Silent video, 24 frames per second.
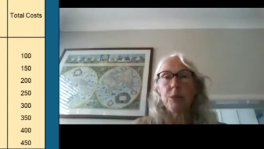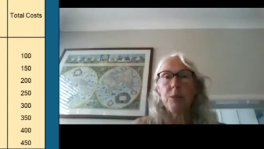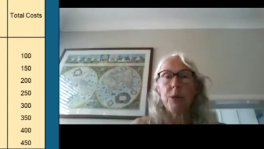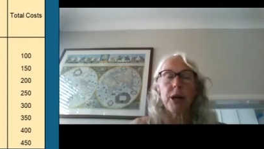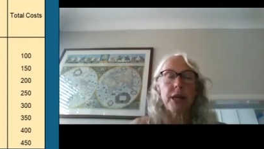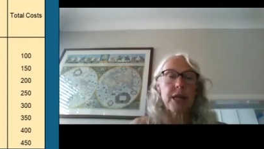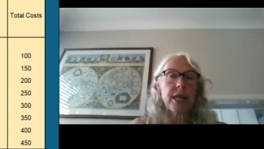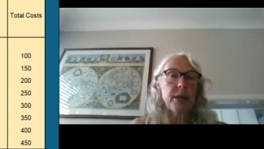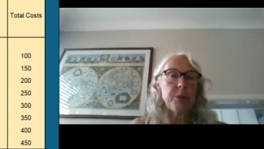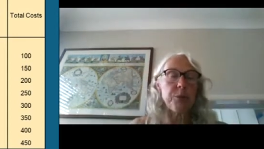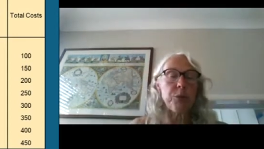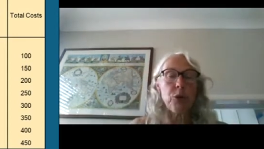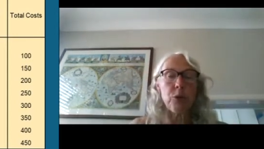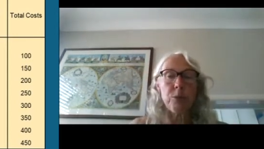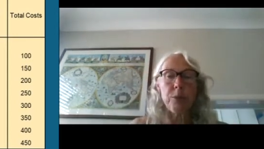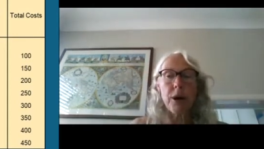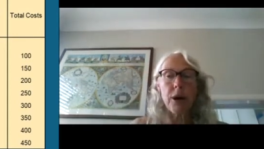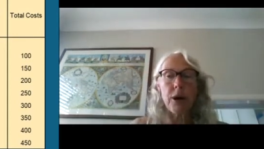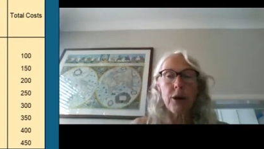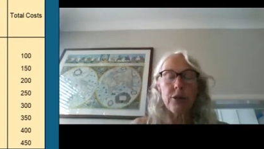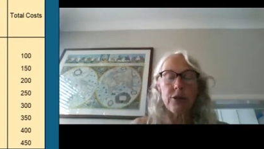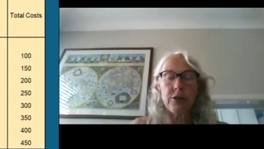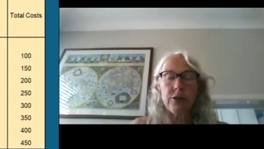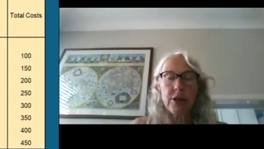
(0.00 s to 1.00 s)
need more bar
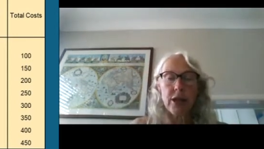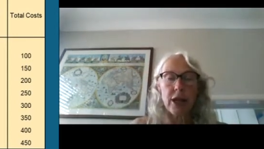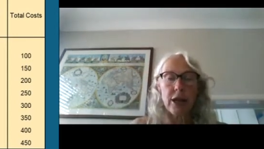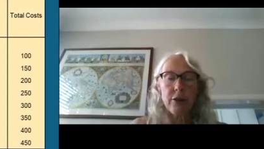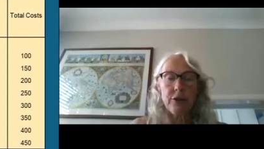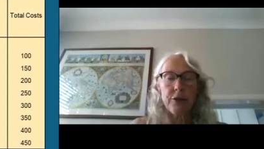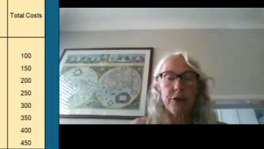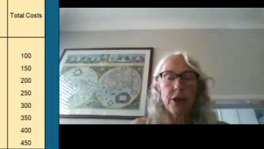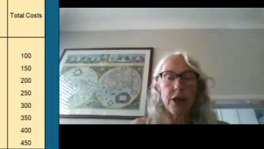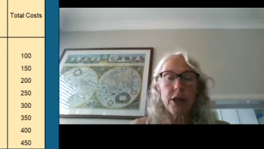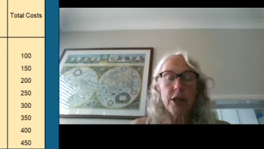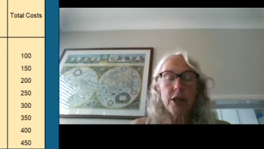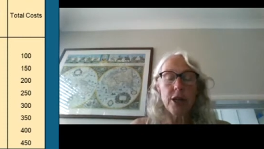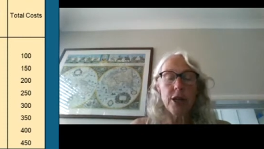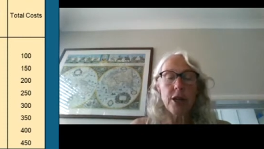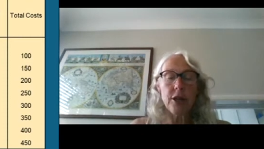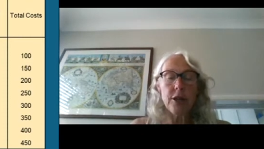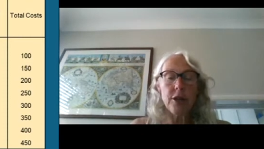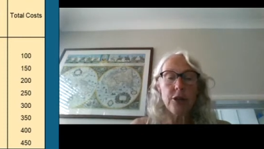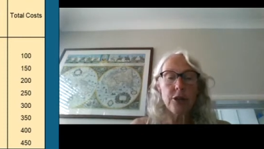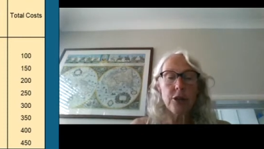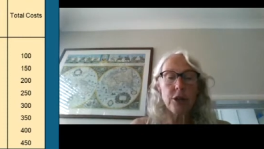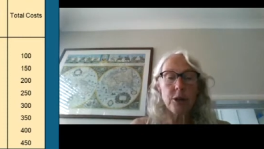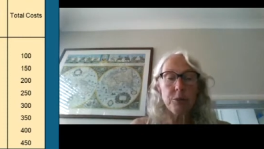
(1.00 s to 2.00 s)
staff, you
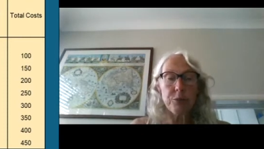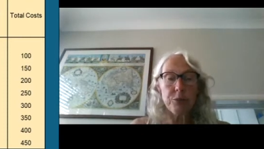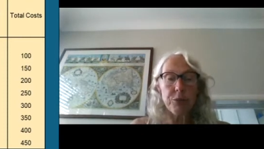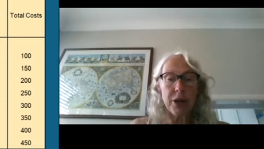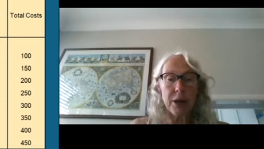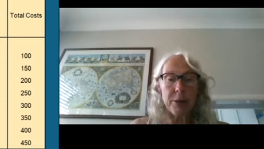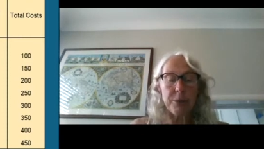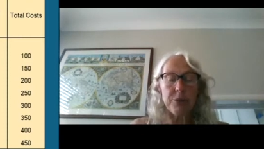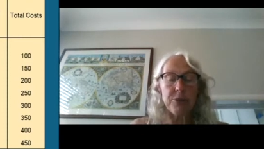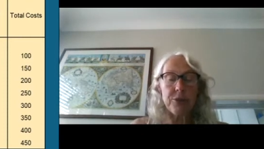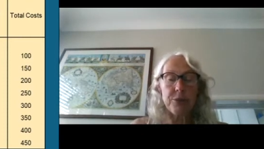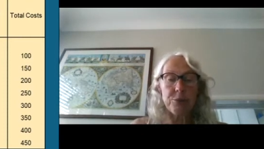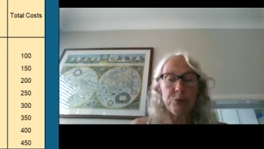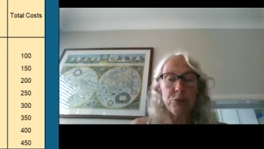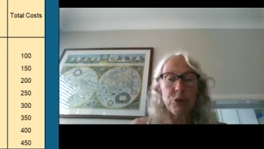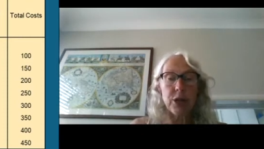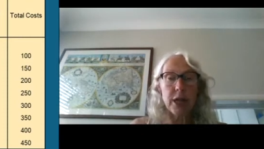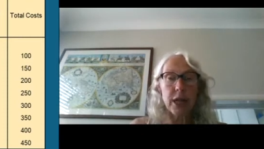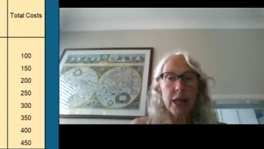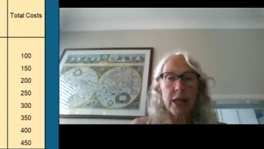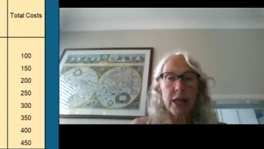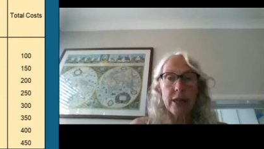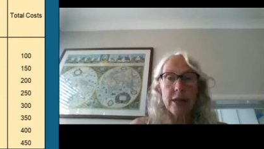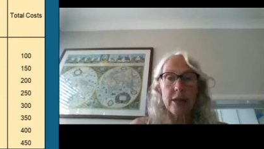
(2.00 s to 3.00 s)
can perhaps bring
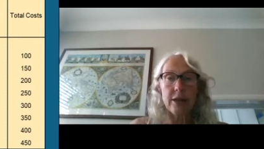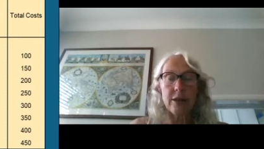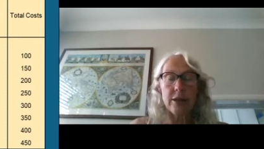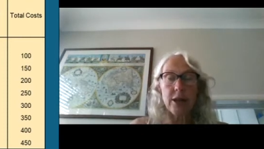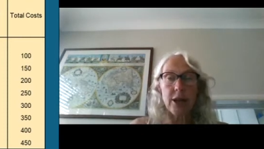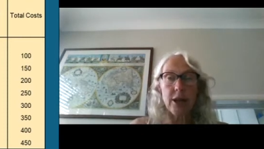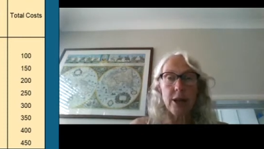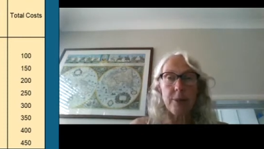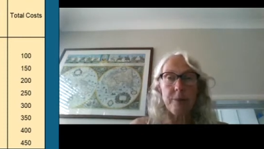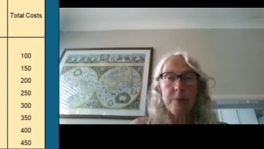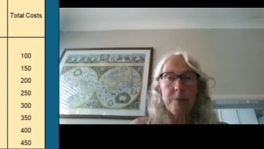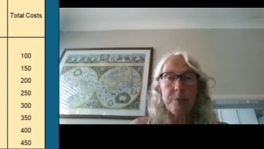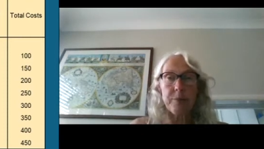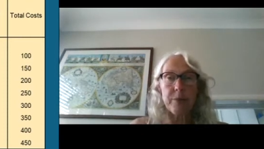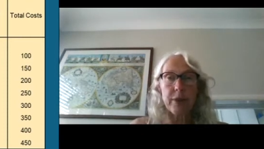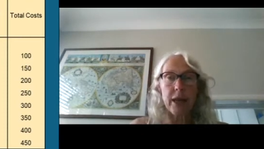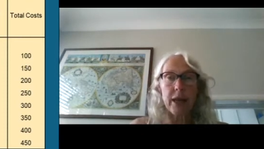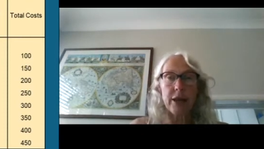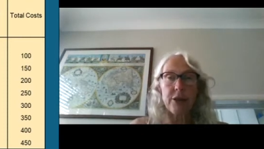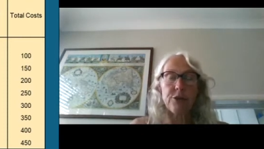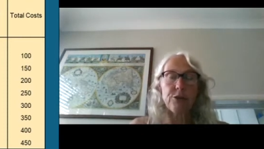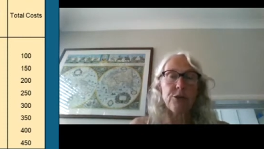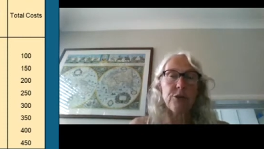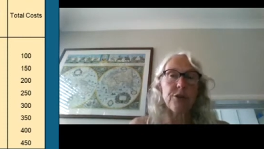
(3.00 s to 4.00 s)
in
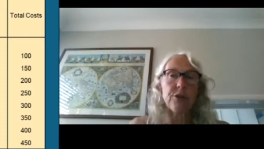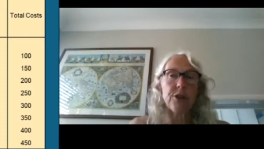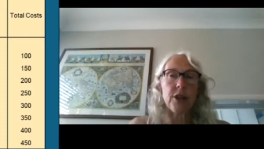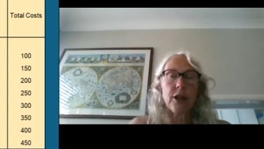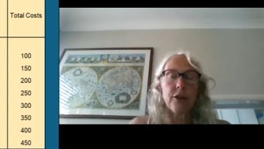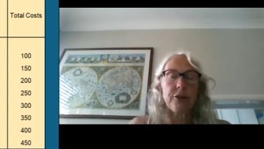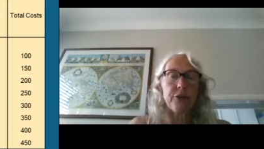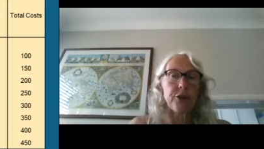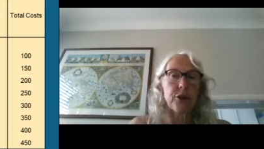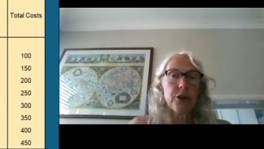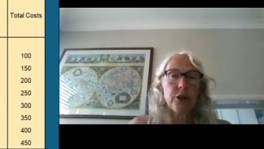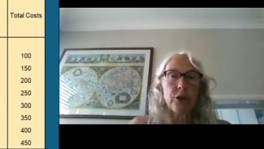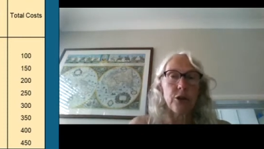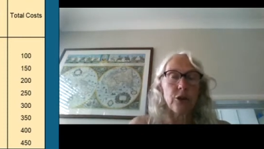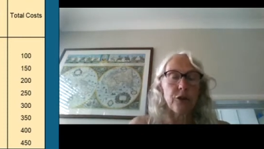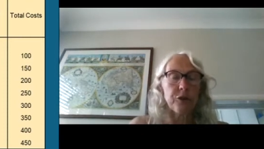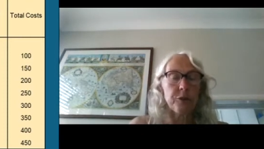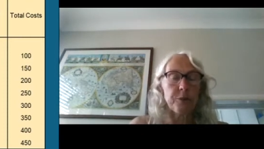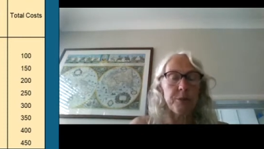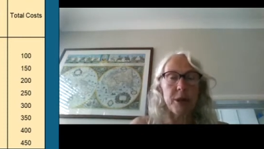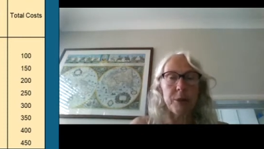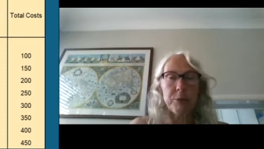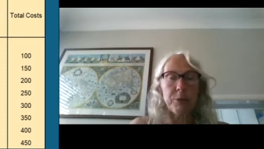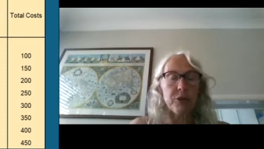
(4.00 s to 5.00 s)
extra staff. You can offer
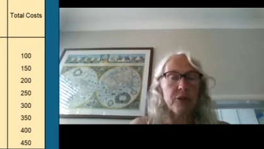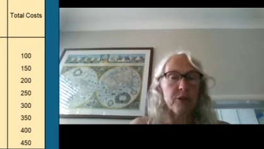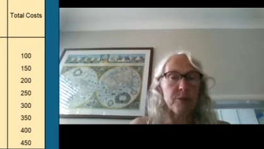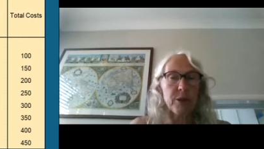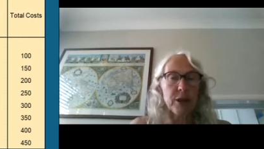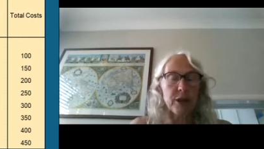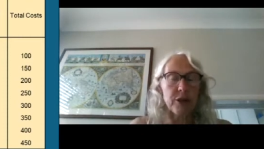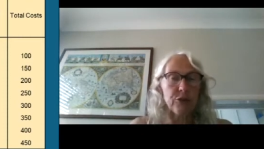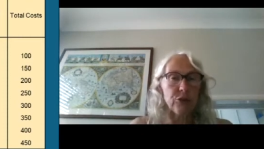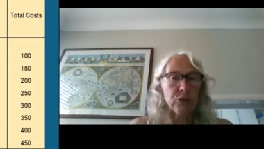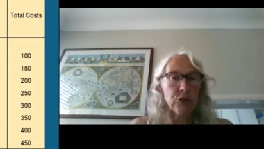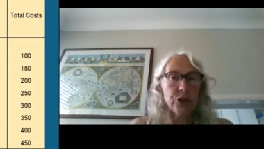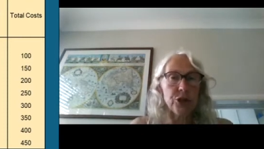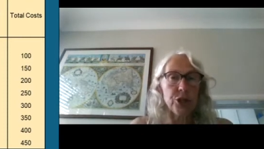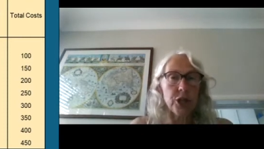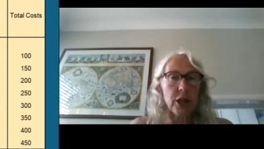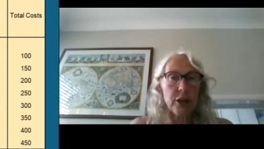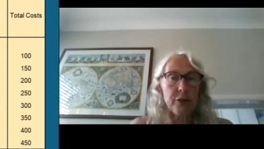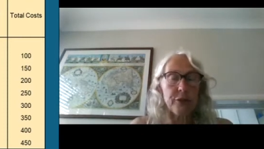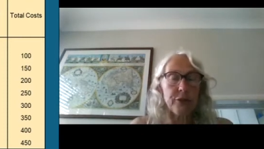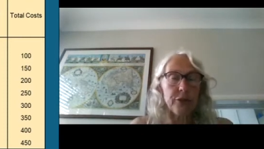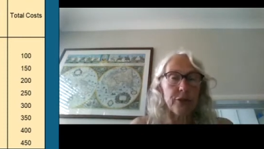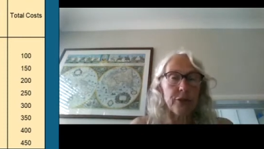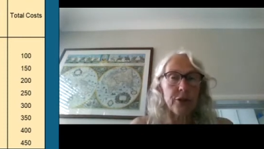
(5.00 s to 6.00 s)
people some extra
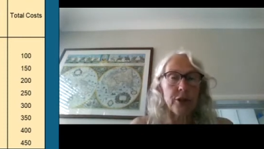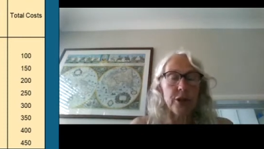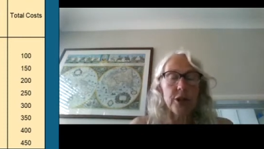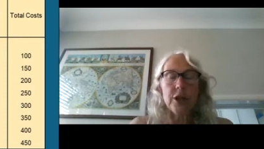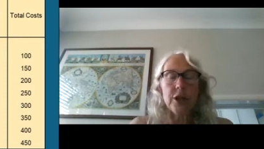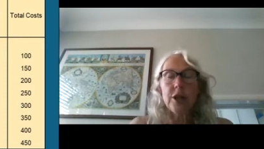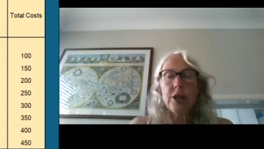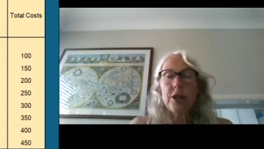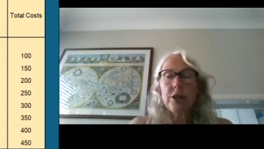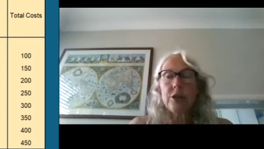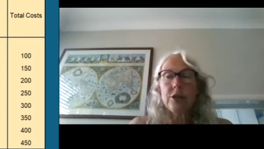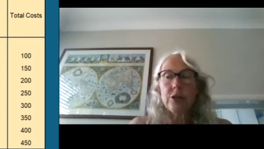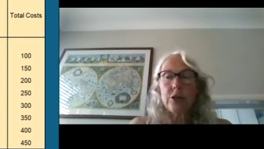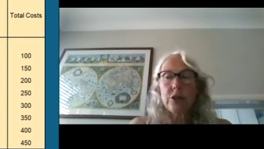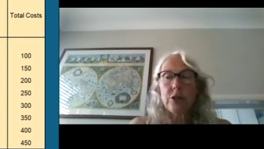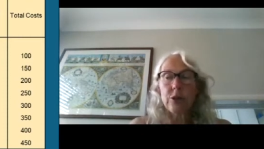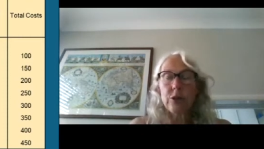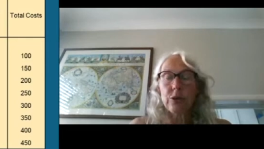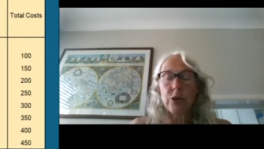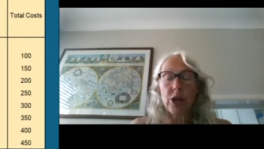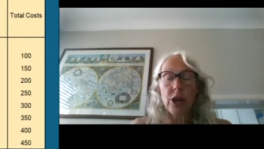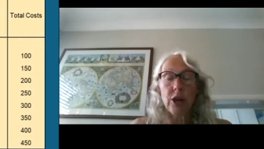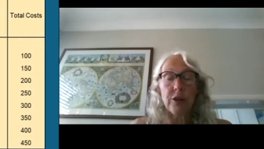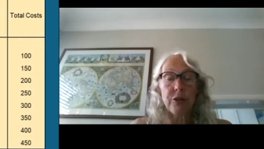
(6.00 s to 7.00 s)
shifts to
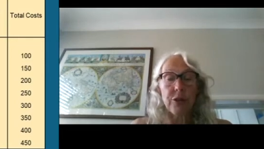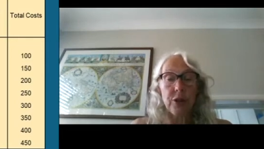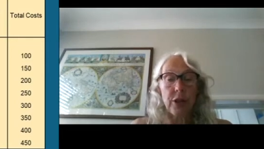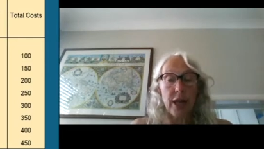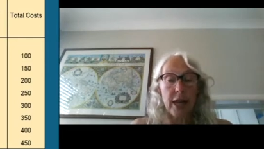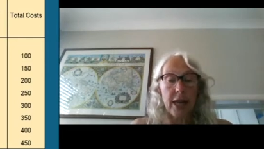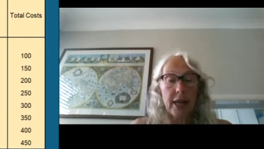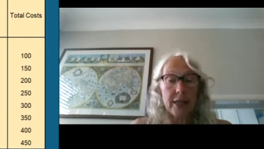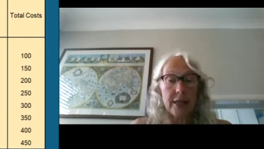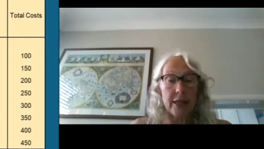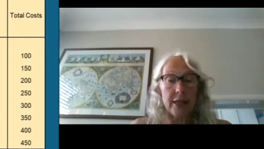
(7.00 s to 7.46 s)
cover that.